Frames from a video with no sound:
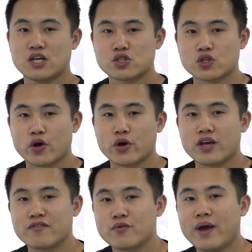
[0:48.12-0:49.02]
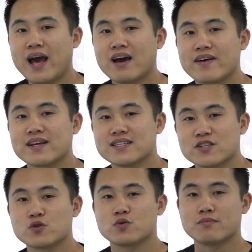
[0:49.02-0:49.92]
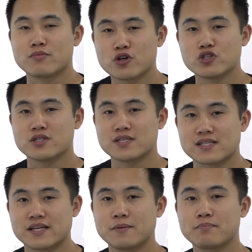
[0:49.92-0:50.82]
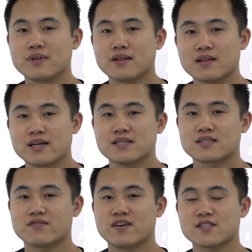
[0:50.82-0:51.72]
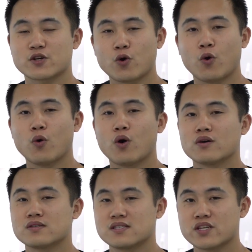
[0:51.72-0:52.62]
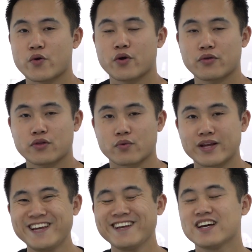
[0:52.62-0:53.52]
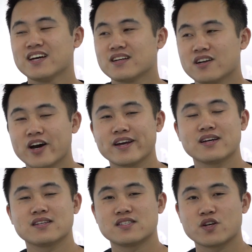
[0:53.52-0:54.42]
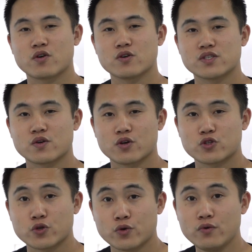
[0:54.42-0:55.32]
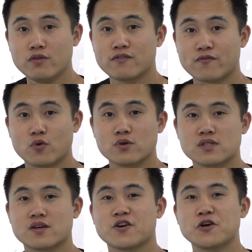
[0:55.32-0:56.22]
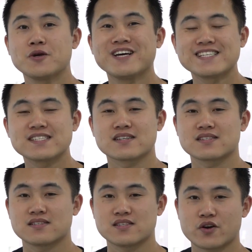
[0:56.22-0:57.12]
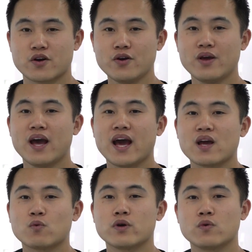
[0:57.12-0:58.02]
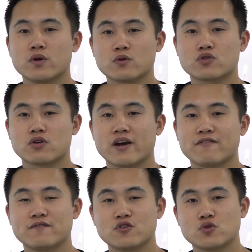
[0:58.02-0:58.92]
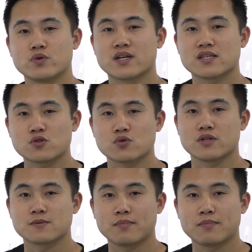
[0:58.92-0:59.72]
So if you have a dental emergency, please give us a call on 03 9002 4060 and we will try and fit you in as soon as